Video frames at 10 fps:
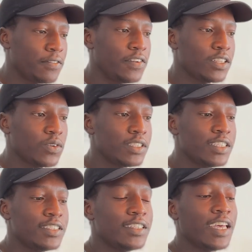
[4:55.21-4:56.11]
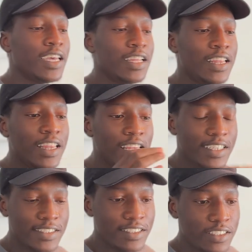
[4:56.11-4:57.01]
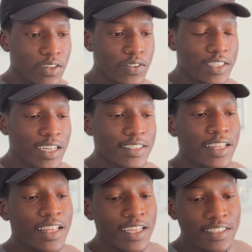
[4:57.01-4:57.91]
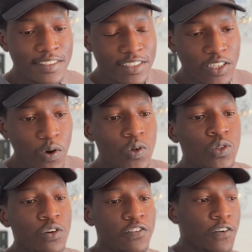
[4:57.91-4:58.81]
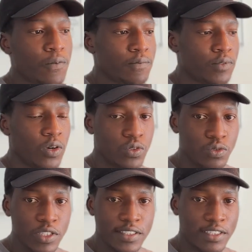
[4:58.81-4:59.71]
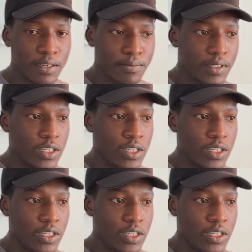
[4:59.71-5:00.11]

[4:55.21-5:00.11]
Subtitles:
flat white it has least or no foam onto its cup.